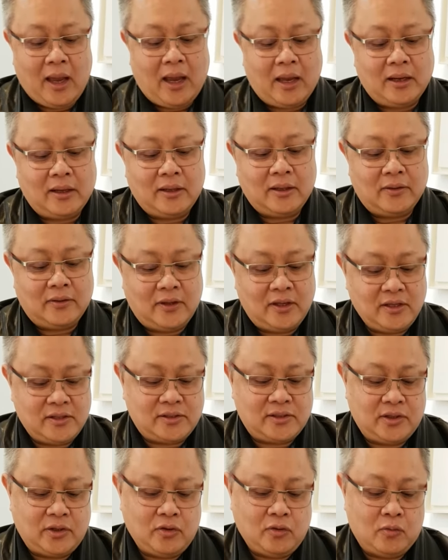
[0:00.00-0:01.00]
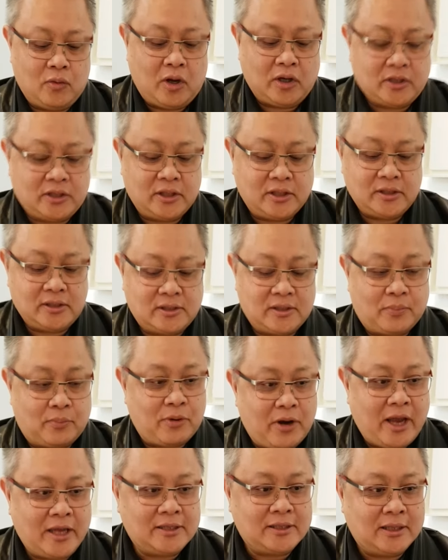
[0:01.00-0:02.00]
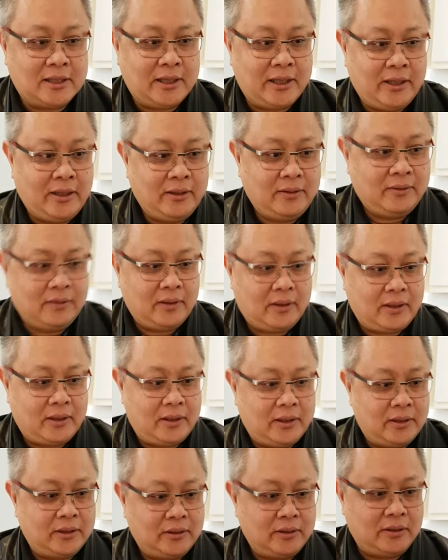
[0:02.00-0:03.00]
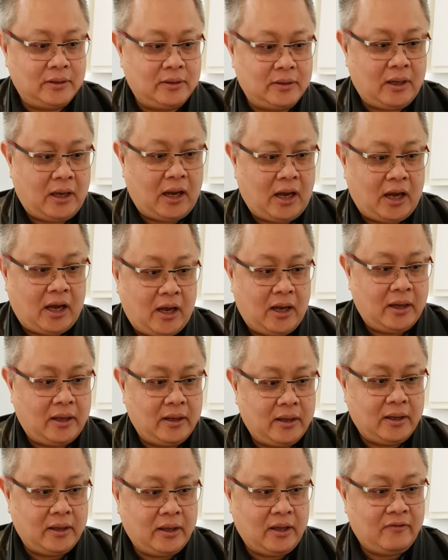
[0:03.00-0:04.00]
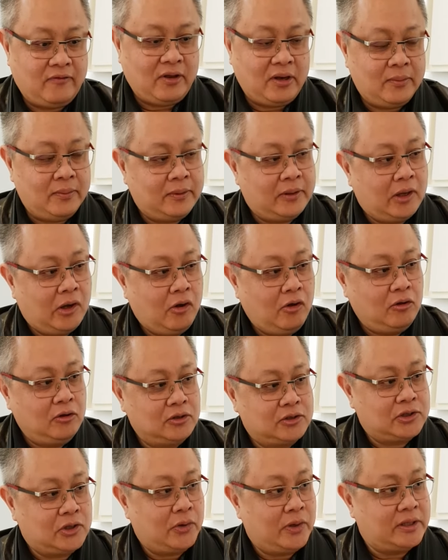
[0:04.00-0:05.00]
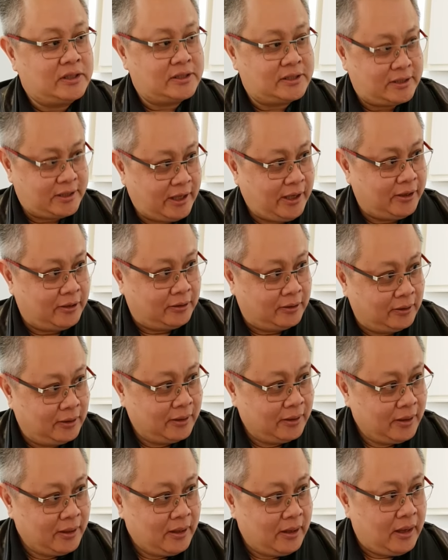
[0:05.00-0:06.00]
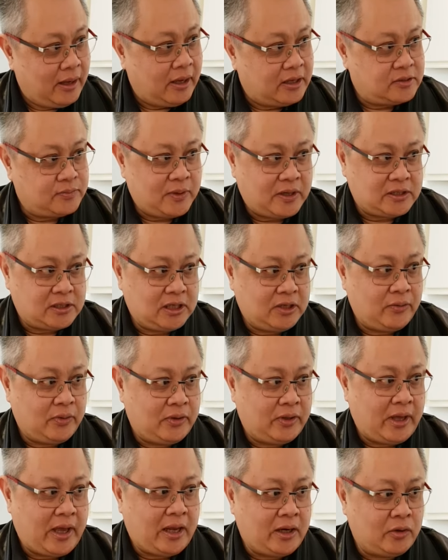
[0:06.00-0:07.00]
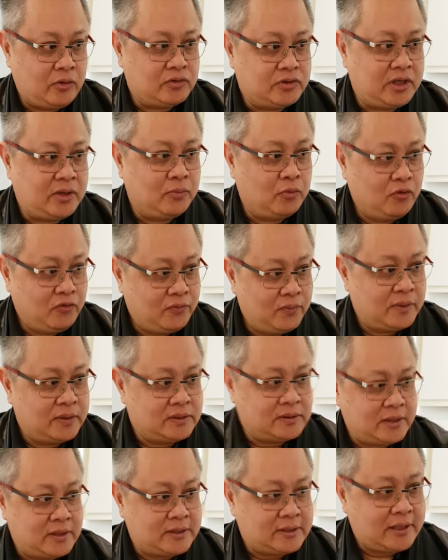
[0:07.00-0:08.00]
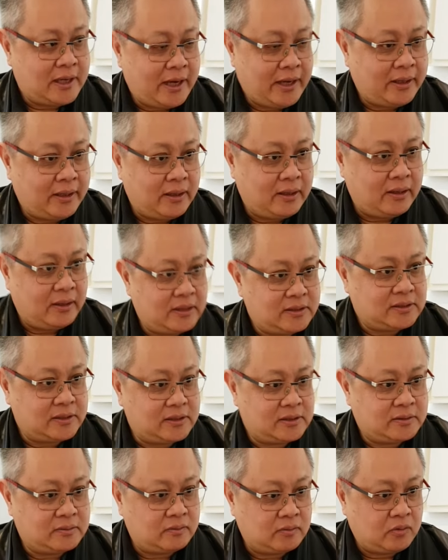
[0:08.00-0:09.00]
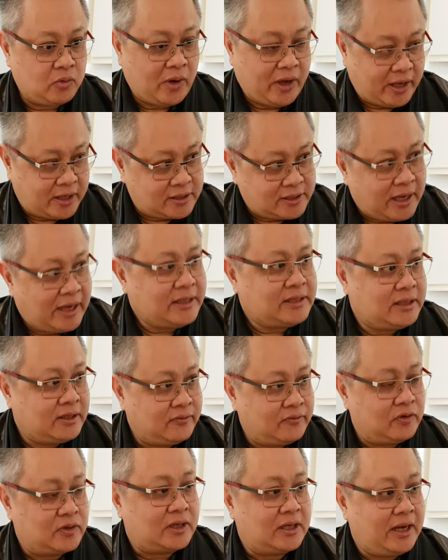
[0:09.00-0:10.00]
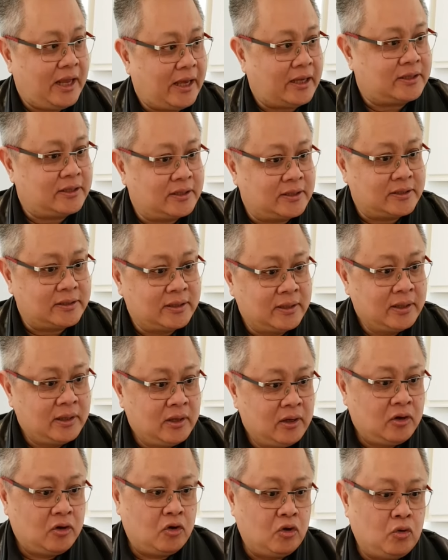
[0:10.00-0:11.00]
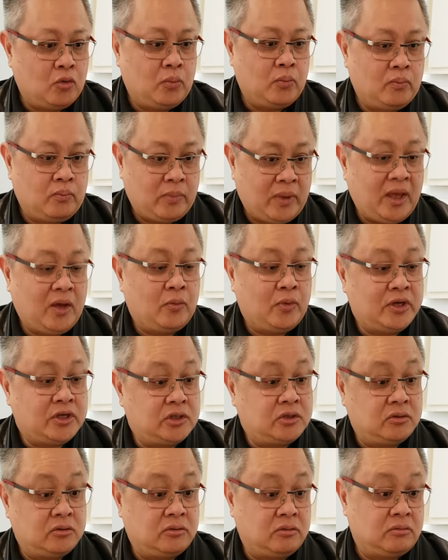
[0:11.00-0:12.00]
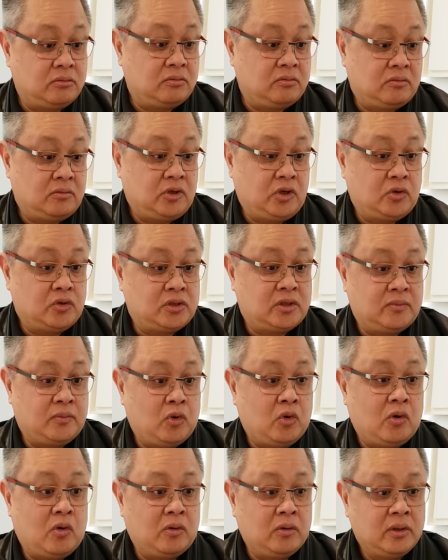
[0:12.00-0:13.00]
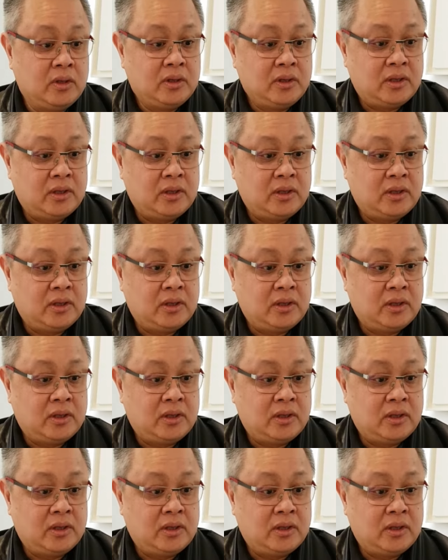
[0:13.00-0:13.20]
And these new watches, surprisingly, are available also in steel, especially with the L.U.C movements inside. And this is quite exciting for collectors who may wish to use the more